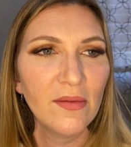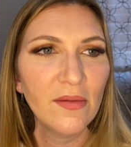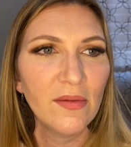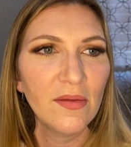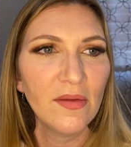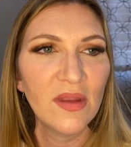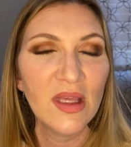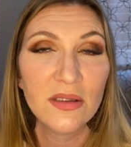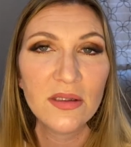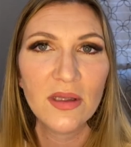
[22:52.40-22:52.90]

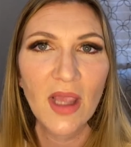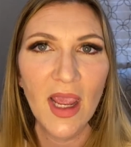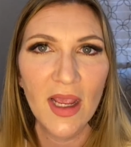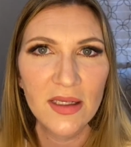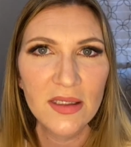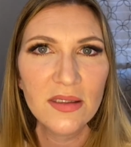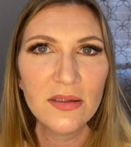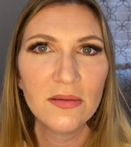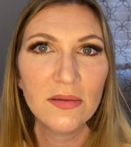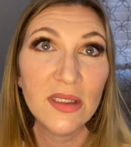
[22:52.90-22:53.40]
these
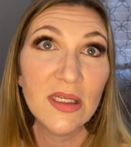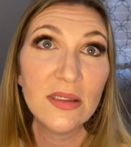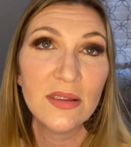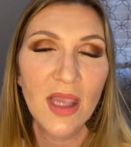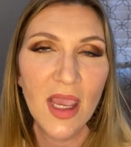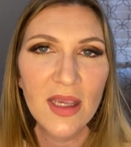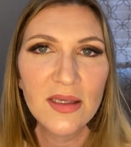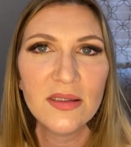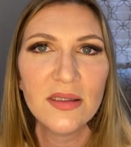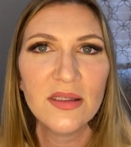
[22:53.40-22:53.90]

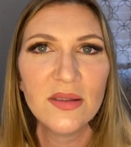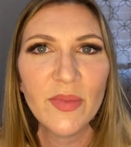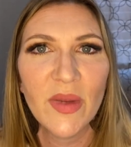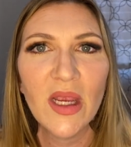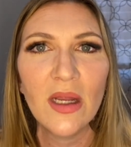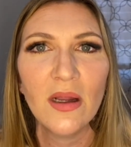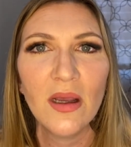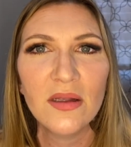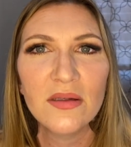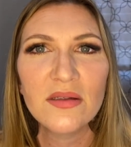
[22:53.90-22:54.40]
cases
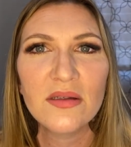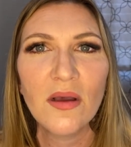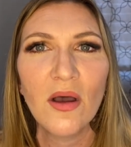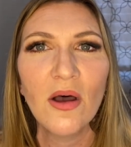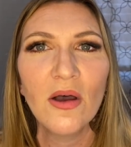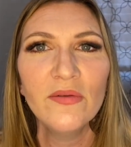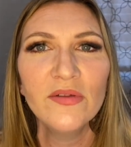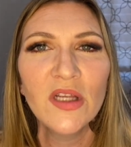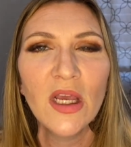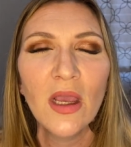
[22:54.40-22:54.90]
being
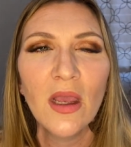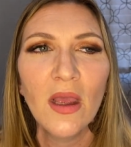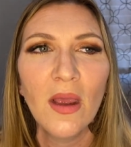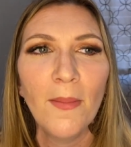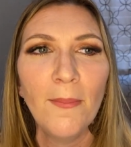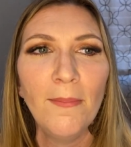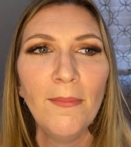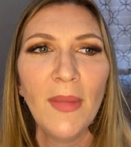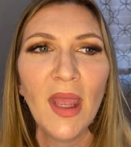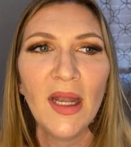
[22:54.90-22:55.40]
unsolved,
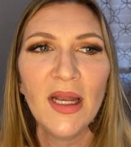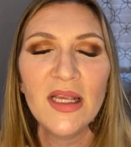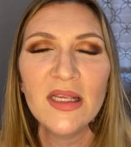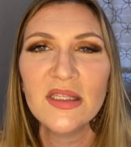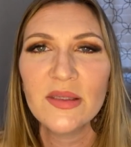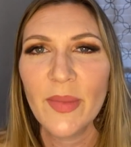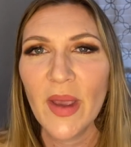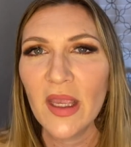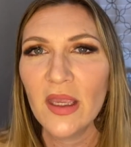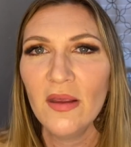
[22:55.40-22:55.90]
many
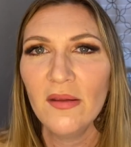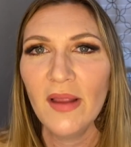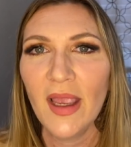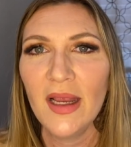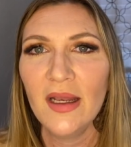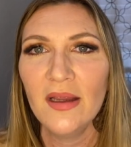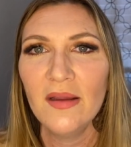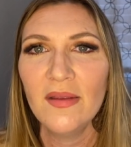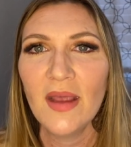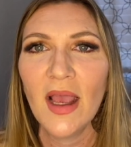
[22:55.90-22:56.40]

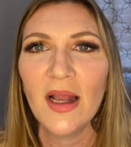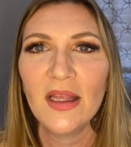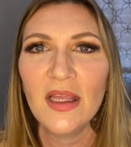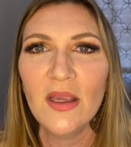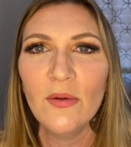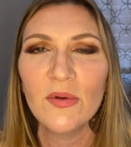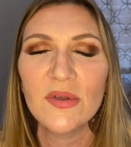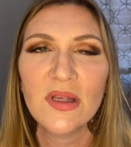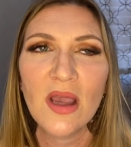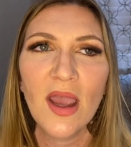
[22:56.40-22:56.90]
speculated that he
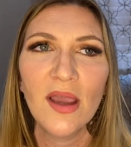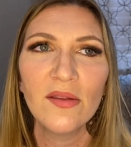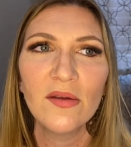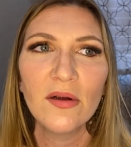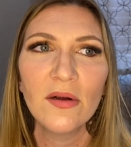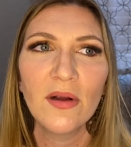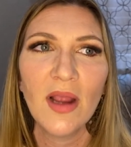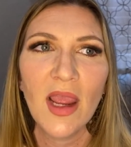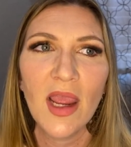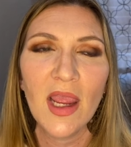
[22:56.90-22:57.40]
was
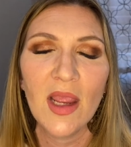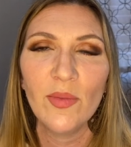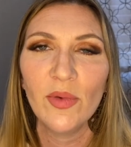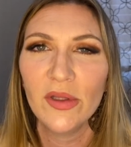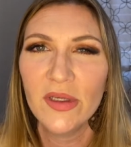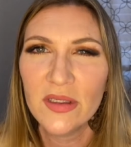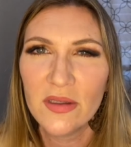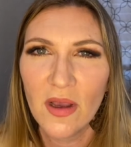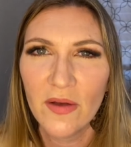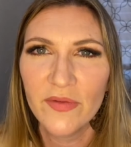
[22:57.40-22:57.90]
either a
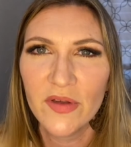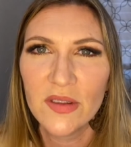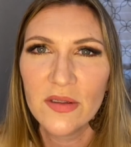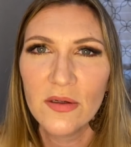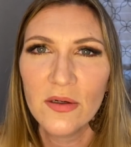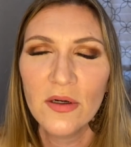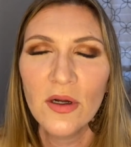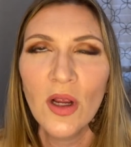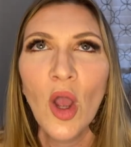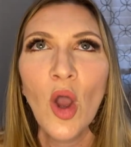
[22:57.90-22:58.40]
police
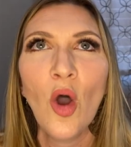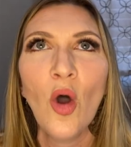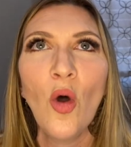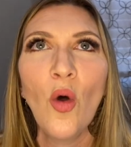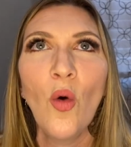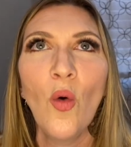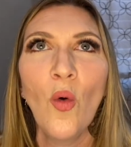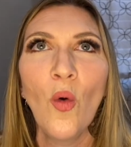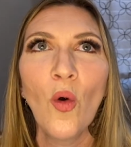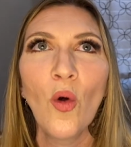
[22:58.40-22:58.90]
officer
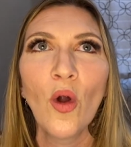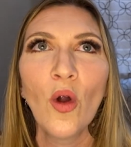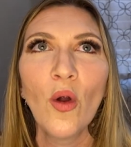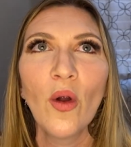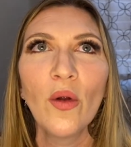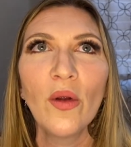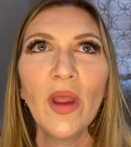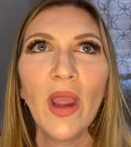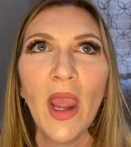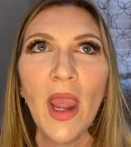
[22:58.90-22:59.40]
or